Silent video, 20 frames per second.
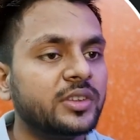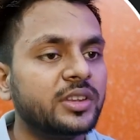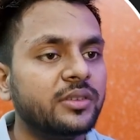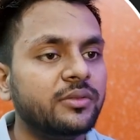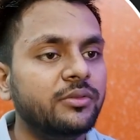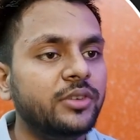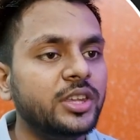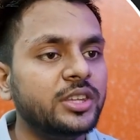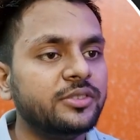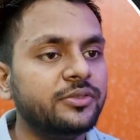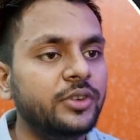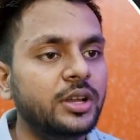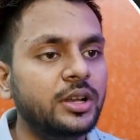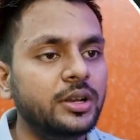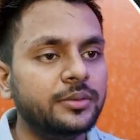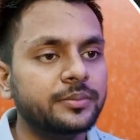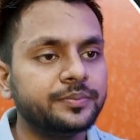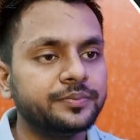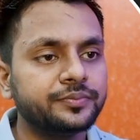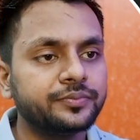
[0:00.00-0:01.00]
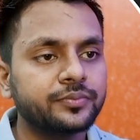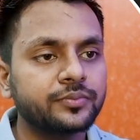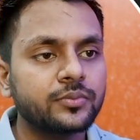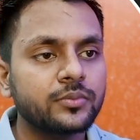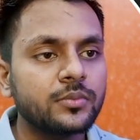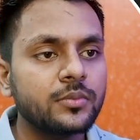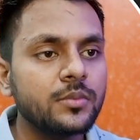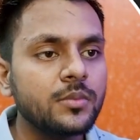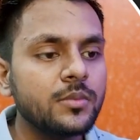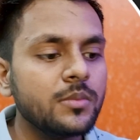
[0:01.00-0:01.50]
which will
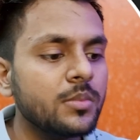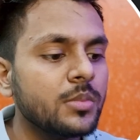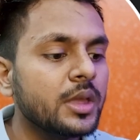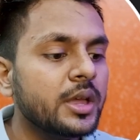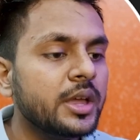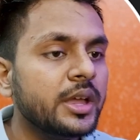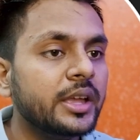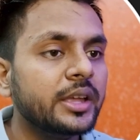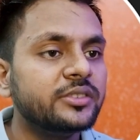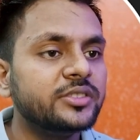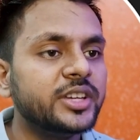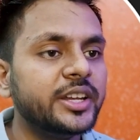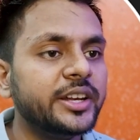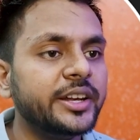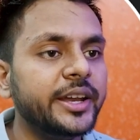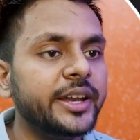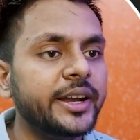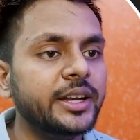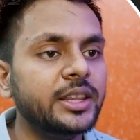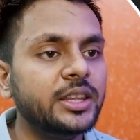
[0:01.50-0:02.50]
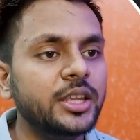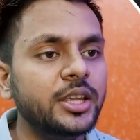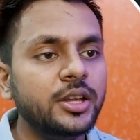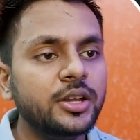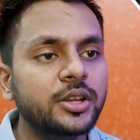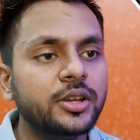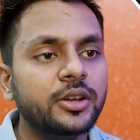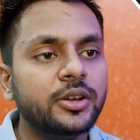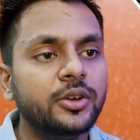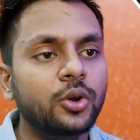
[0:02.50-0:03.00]
generate
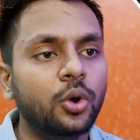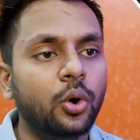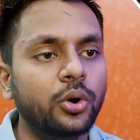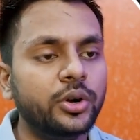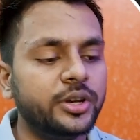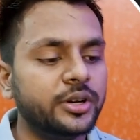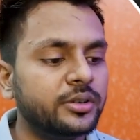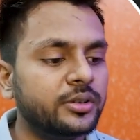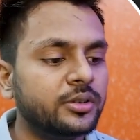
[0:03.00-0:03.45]
the node.